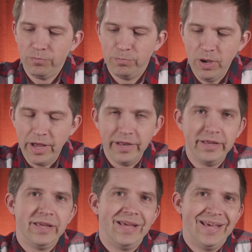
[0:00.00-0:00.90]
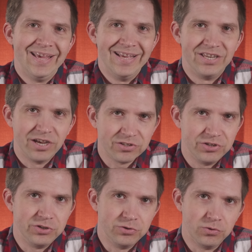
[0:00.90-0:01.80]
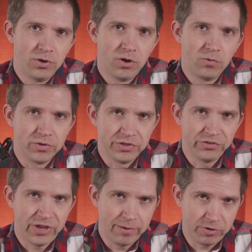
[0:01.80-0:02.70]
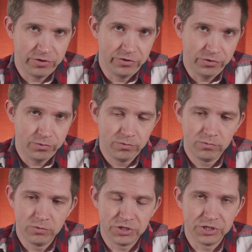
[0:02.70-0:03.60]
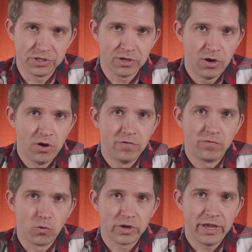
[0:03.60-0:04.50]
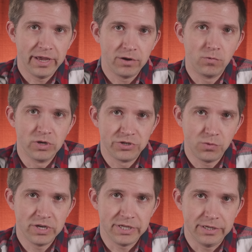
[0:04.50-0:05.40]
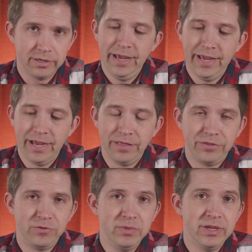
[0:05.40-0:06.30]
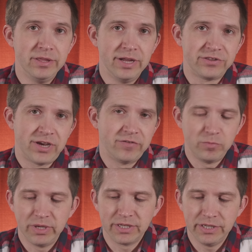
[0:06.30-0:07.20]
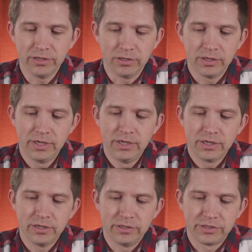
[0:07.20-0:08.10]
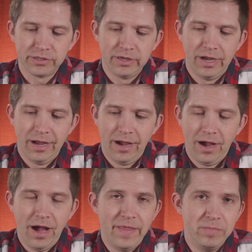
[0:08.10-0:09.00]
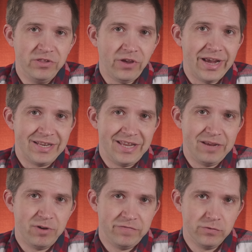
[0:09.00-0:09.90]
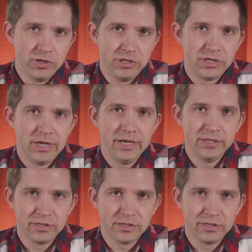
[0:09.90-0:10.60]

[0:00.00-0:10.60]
But it doesn't do what this camera can do, which is 4K 120. And to me, that's kind of a big deal, because that means I can take my footage and